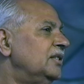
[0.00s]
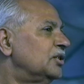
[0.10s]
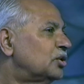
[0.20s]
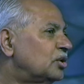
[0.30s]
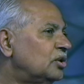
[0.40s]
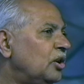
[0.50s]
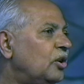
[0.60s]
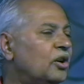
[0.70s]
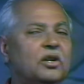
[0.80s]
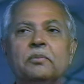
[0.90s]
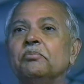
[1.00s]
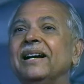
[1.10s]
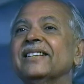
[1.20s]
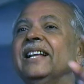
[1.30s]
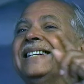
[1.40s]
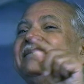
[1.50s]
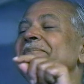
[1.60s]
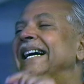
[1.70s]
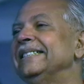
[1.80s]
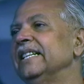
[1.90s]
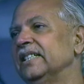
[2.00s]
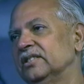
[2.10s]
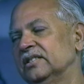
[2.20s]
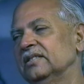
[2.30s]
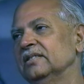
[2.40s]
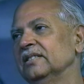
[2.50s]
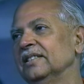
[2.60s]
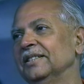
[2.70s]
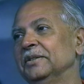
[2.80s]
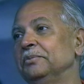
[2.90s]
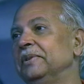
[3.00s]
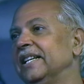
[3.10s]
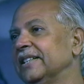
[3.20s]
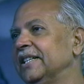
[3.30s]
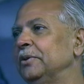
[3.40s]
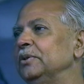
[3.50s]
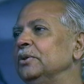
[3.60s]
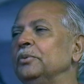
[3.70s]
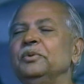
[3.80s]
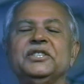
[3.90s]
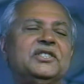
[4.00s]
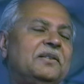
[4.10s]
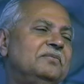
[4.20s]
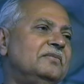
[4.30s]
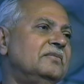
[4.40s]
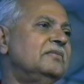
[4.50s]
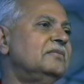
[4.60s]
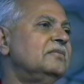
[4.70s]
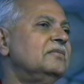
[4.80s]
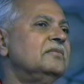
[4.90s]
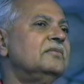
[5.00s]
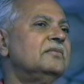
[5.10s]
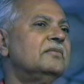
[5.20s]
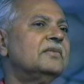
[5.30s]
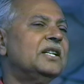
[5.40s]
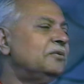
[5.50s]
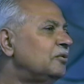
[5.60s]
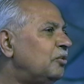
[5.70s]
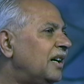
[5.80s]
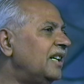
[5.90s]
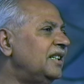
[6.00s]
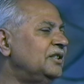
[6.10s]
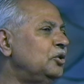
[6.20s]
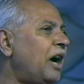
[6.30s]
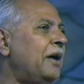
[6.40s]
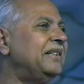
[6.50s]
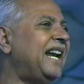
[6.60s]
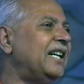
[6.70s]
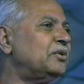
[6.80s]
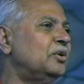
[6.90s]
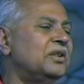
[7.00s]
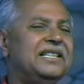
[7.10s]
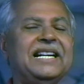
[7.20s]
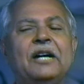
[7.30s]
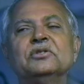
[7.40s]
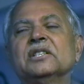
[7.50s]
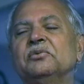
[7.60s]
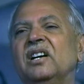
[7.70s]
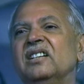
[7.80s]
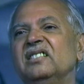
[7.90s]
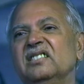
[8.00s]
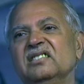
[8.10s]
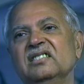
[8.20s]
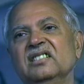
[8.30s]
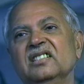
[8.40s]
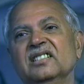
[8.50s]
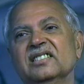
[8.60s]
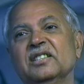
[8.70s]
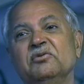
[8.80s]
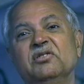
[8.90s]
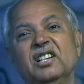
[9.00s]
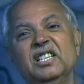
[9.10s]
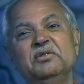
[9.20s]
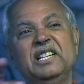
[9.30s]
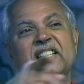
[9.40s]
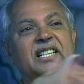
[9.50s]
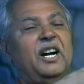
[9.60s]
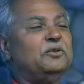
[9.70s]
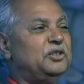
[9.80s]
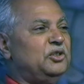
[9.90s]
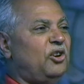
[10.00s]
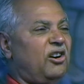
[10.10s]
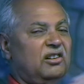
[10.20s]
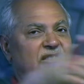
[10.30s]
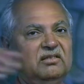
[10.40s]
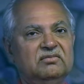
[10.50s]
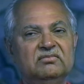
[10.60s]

So, but that madness will give you wisdom. The world, you have not to renounce the world. The world will renounce you all.